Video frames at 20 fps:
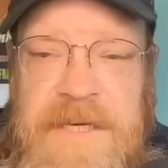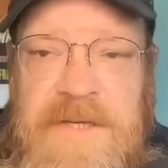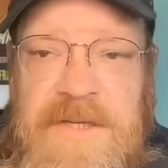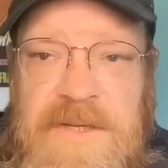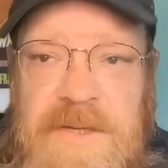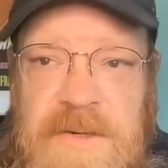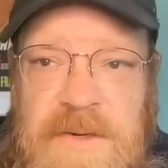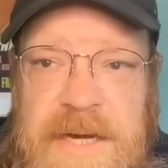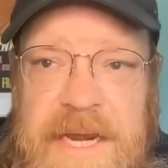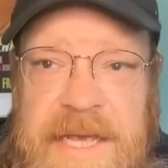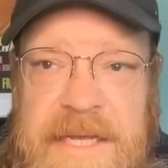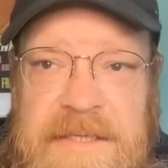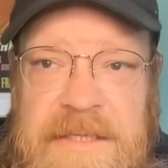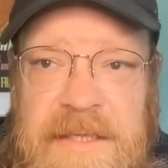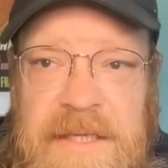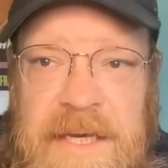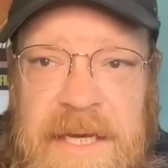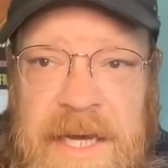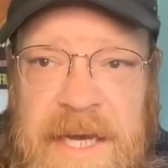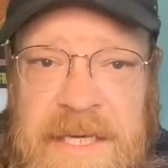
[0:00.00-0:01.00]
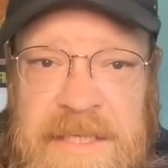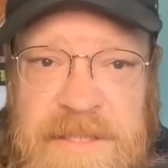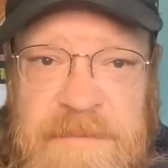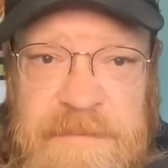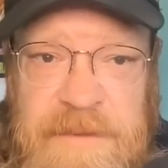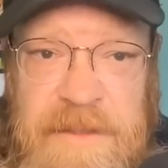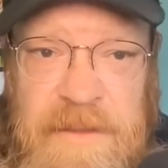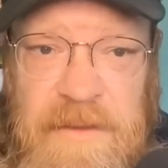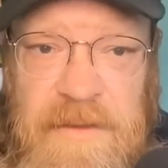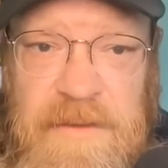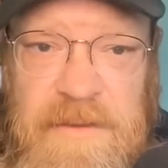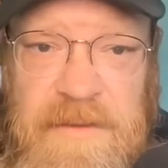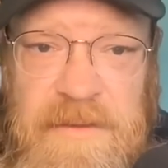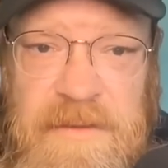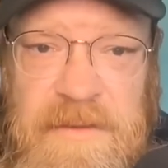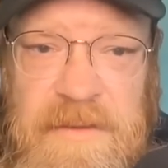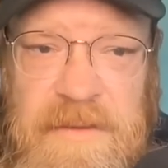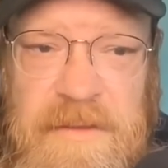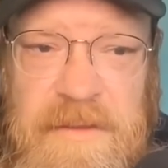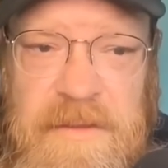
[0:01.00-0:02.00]
spent 2 days in the hospital
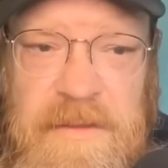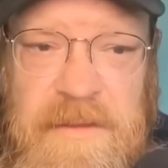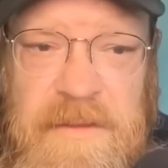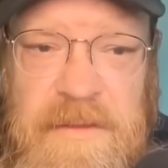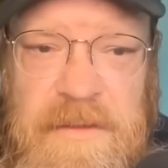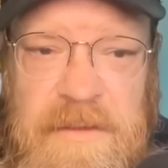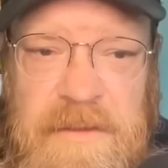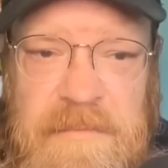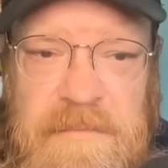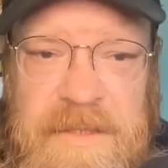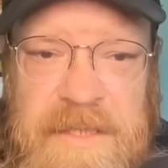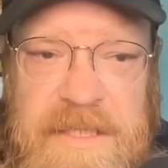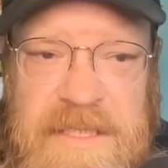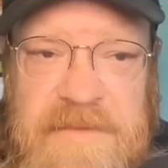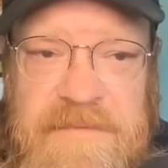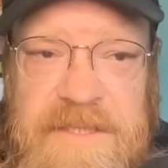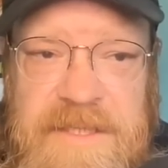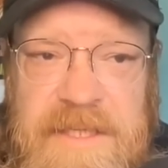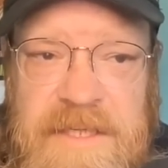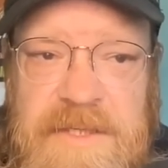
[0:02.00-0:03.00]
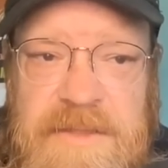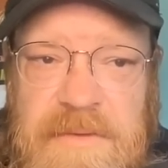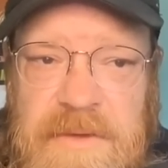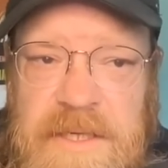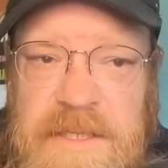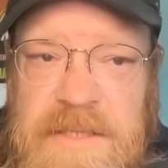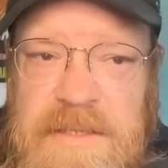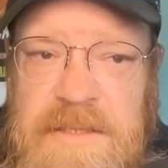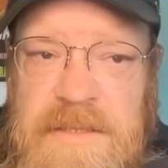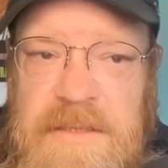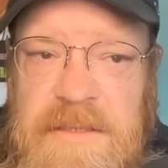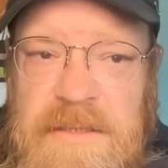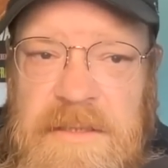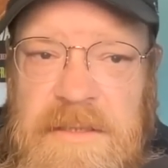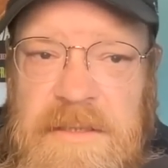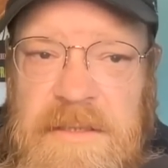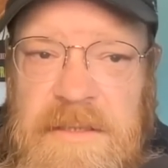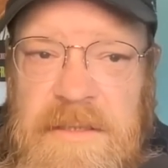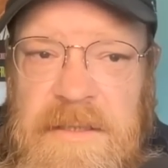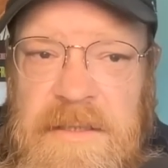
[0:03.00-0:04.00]
because of his injuries.
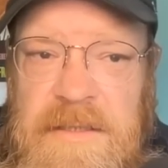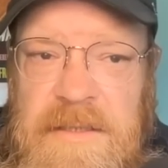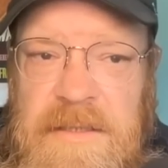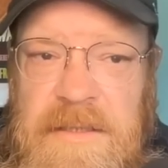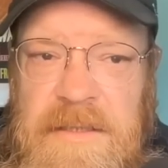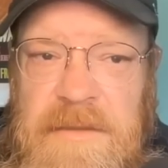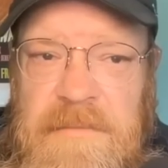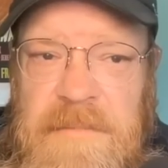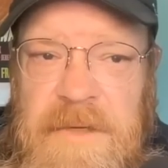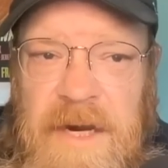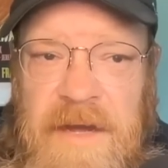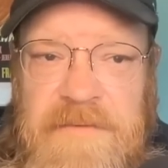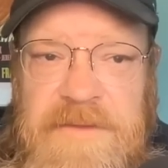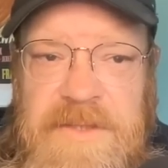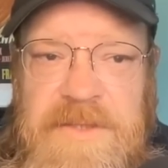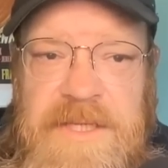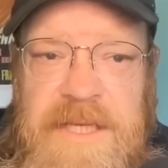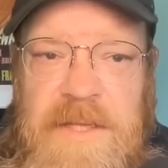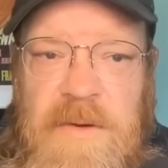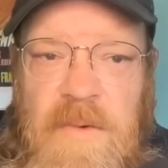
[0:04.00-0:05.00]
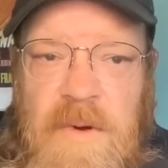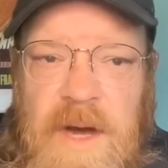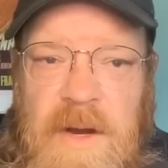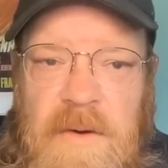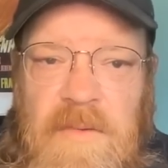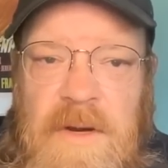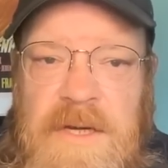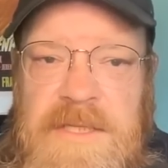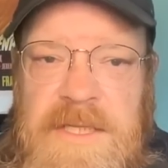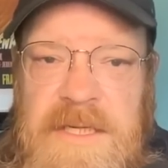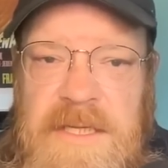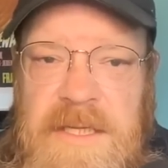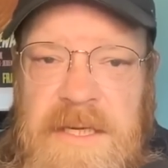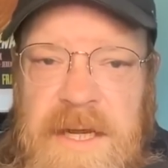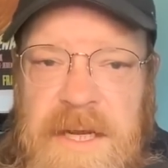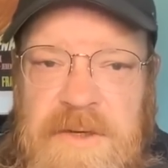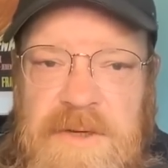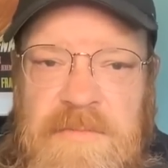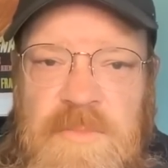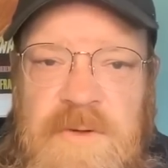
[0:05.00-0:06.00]
But officers say that Juan rushed into the
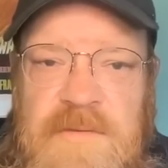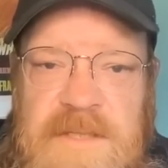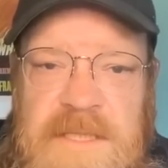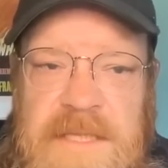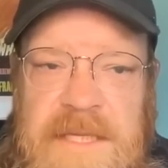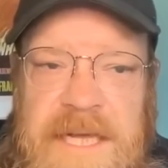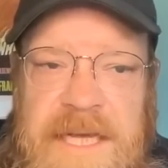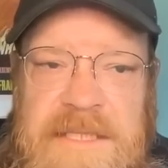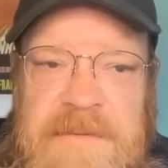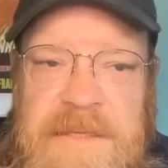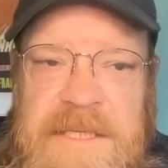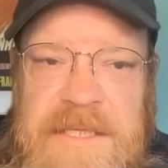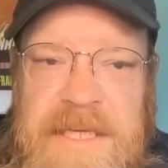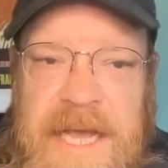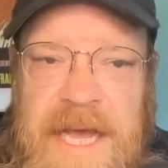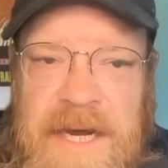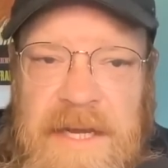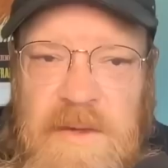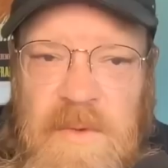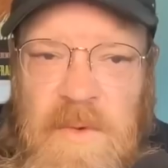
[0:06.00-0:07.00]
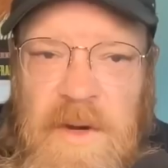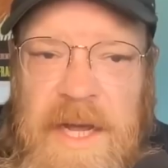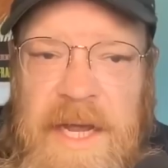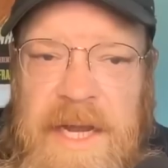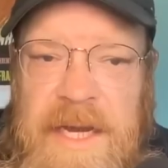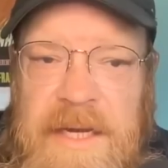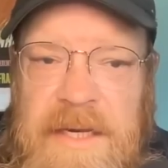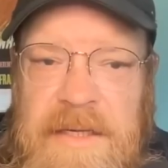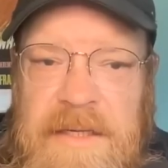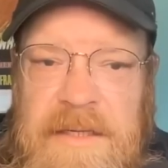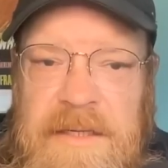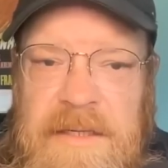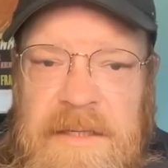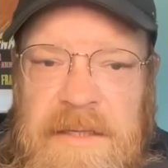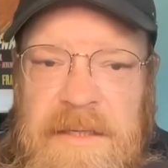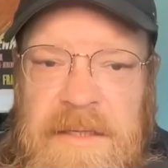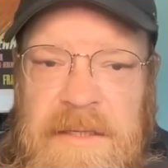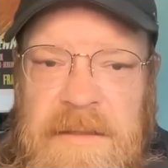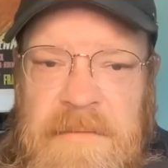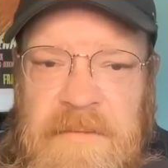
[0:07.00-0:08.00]
danger, moved his classmates out of the way
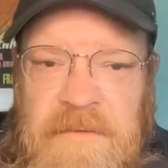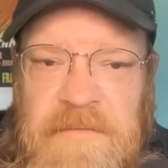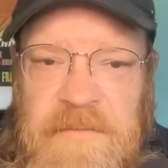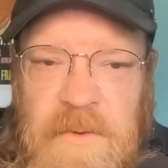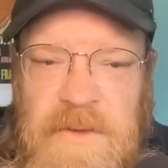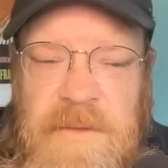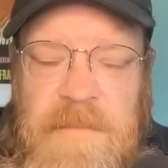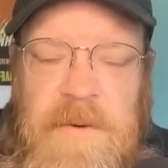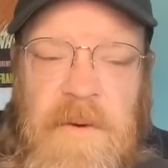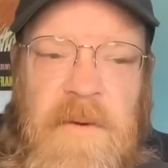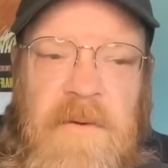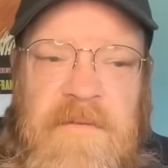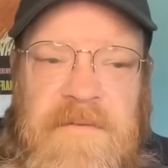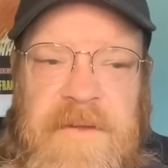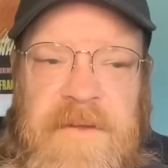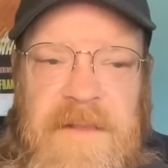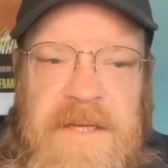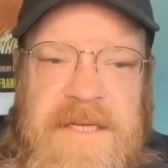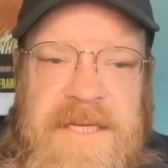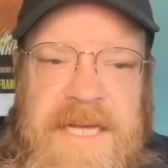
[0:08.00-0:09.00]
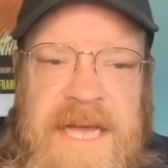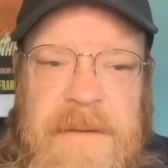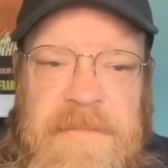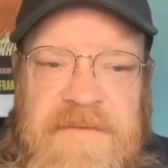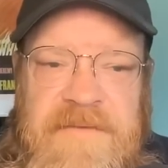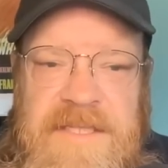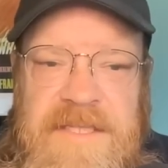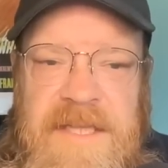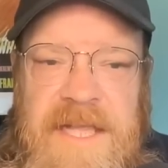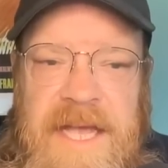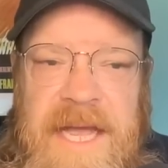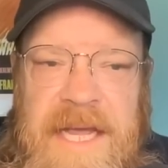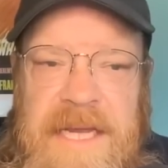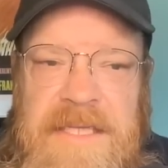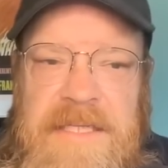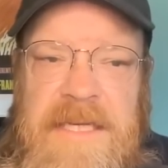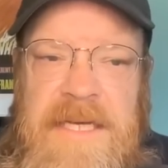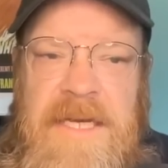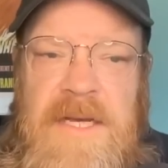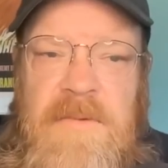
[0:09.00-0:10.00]
before the pole fell on top of his
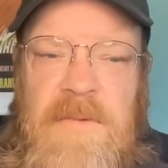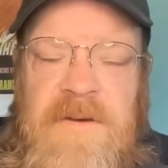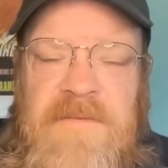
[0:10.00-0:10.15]
legs.